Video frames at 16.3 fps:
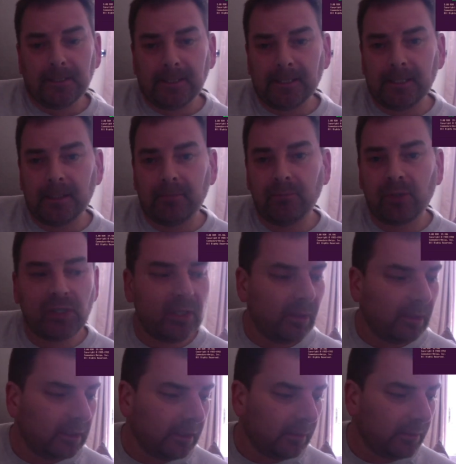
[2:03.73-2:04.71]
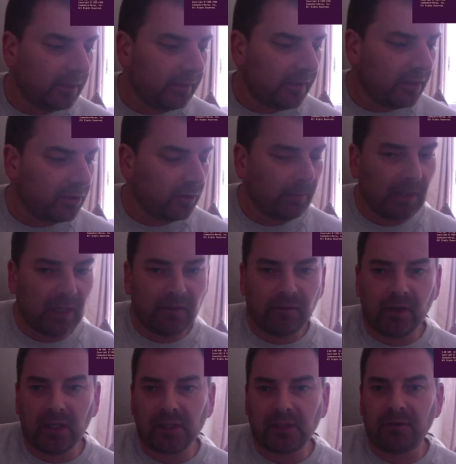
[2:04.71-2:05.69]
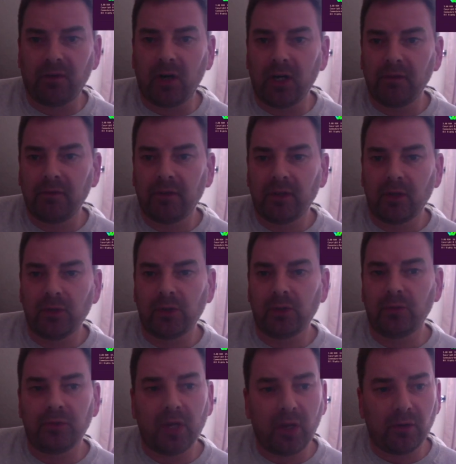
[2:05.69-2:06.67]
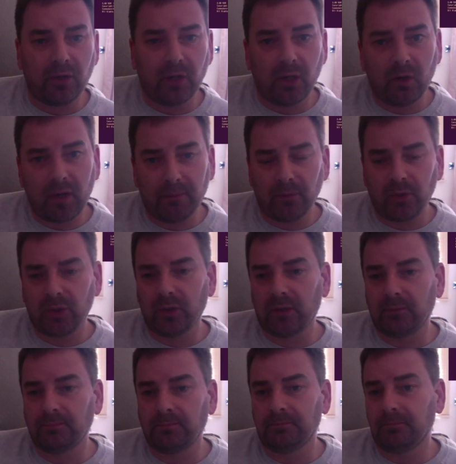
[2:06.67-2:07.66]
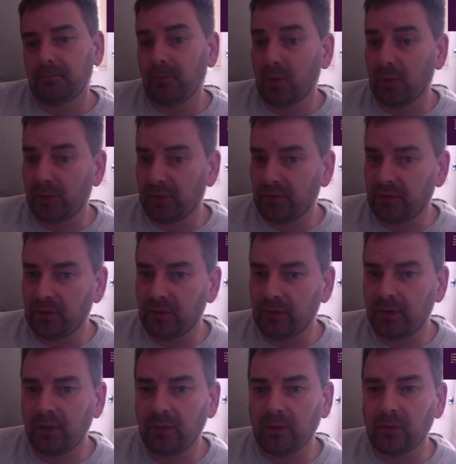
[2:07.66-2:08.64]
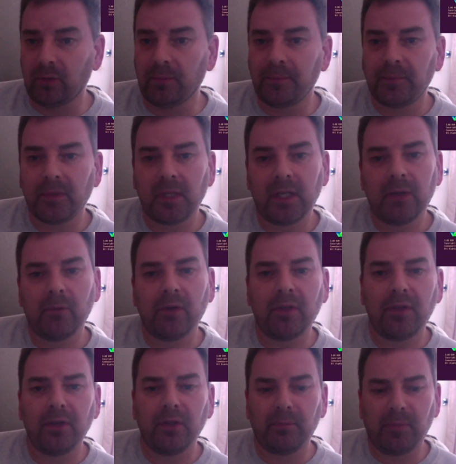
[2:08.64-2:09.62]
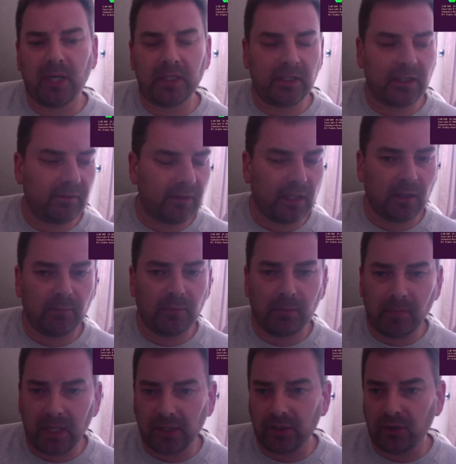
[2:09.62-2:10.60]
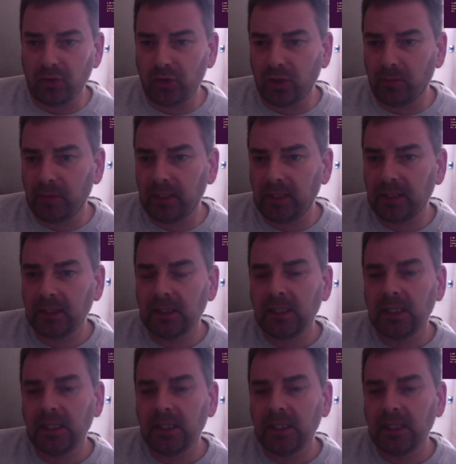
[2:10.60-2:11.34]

Um, so a little bit of history about Phase five for those who don't know. I'm sure most of you do. They were a third-party developer based in Germany.